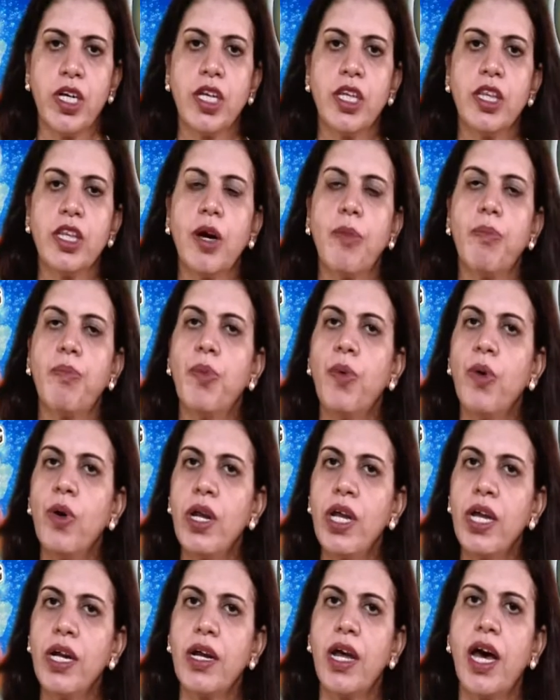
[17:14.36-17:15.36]
The
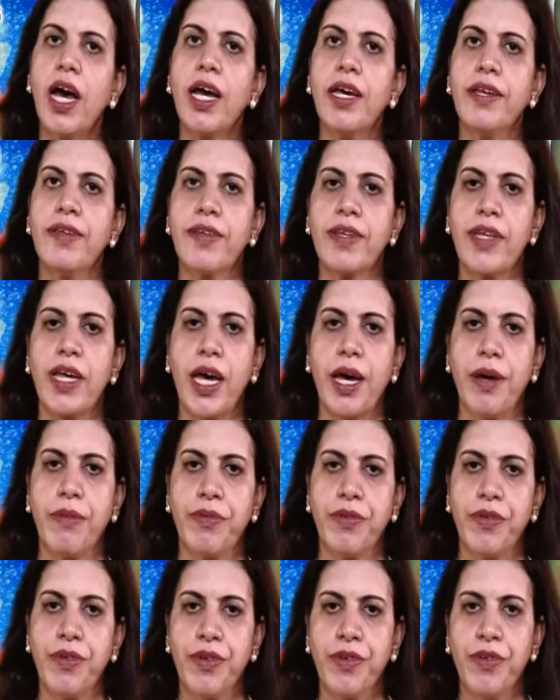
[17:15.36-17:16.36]
polar ice
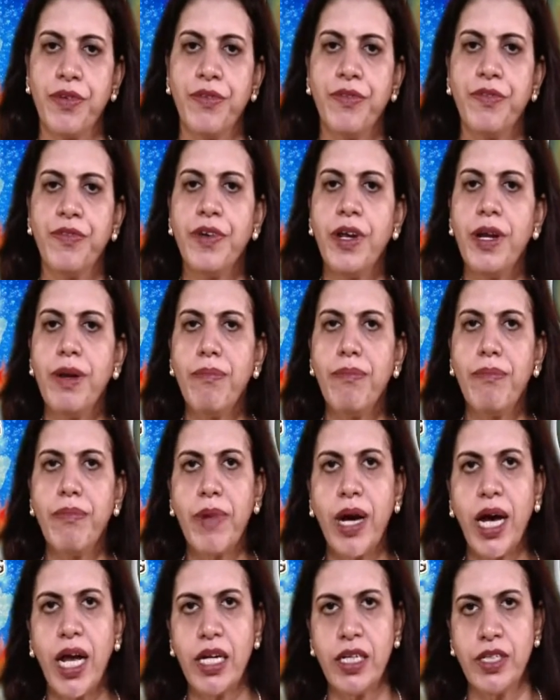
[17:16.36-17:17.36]
caps will
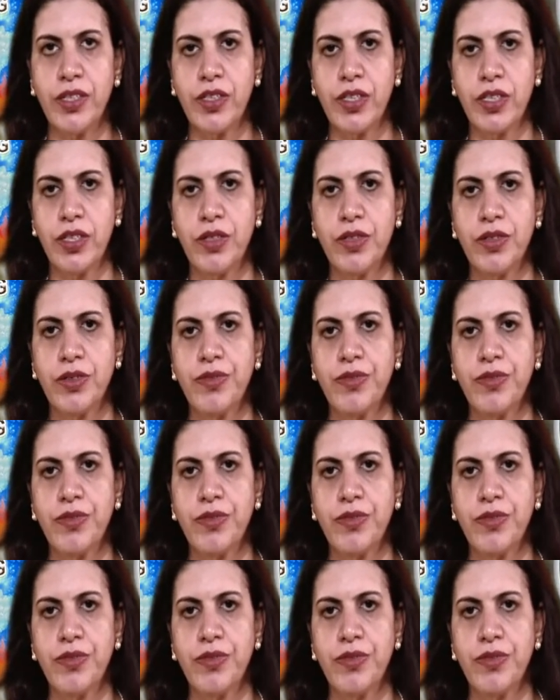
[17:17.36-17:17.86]
melt